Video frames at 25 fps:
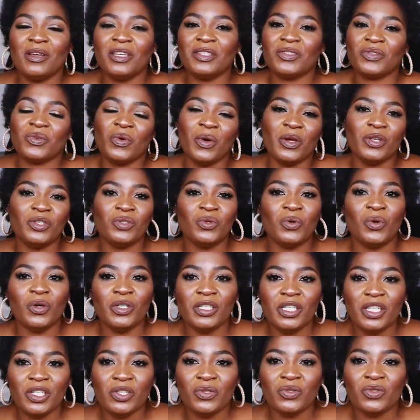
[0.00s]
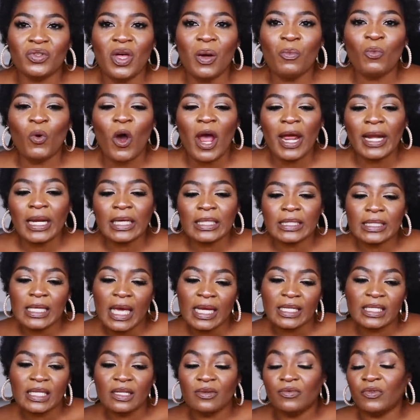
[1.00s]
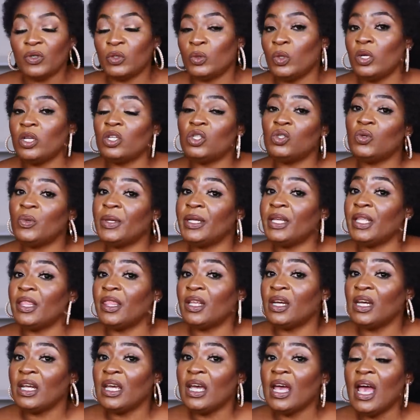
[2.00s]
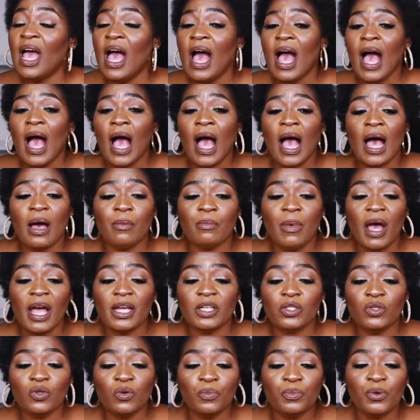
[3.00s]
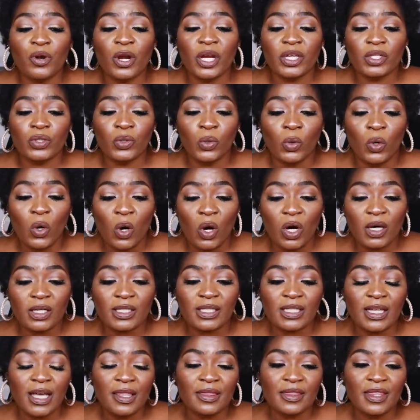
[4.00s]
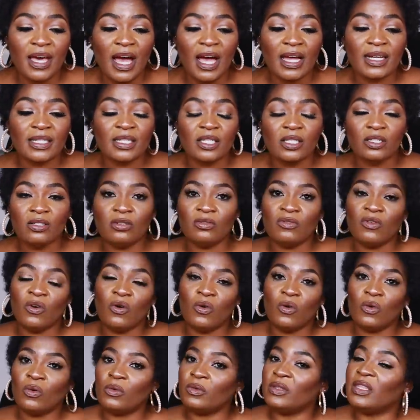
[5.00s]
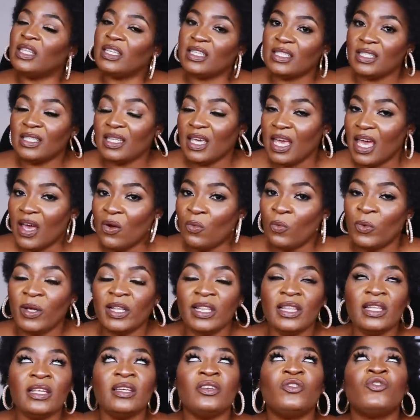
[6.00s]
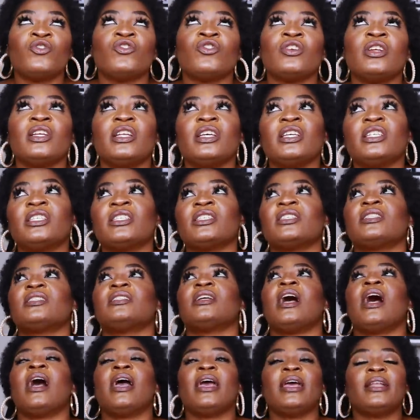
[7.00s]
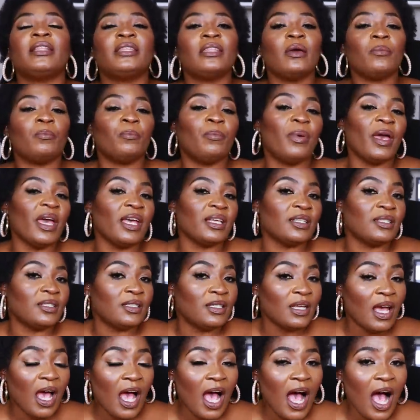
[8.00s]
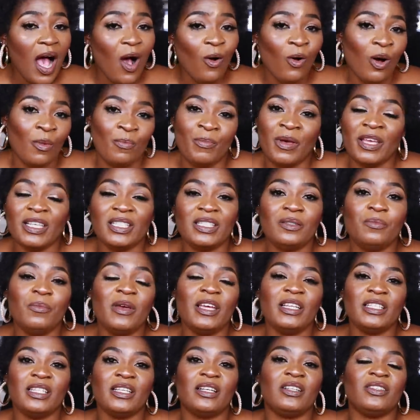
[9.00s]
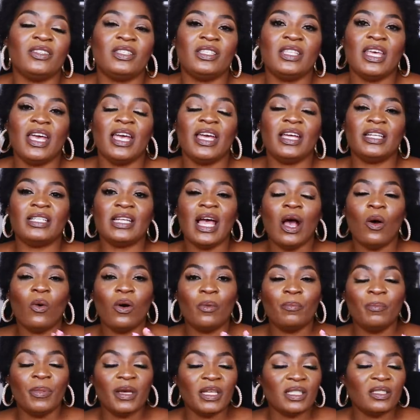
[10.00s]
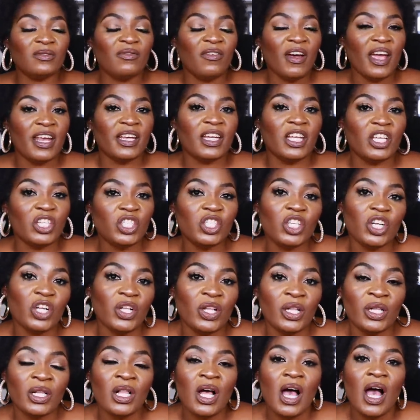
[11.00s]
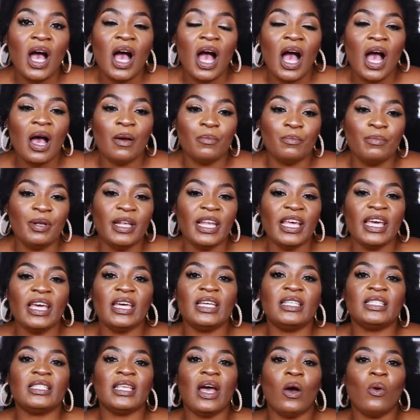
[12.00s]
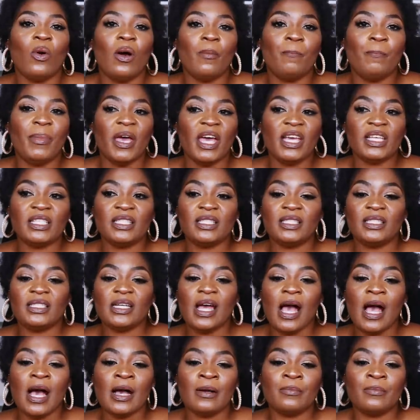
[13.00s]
is going to continue. So I'm quite excited for 2023. I do pray to God that, you know, this year we literally just are at the best, our best mental state, our best financial place, our best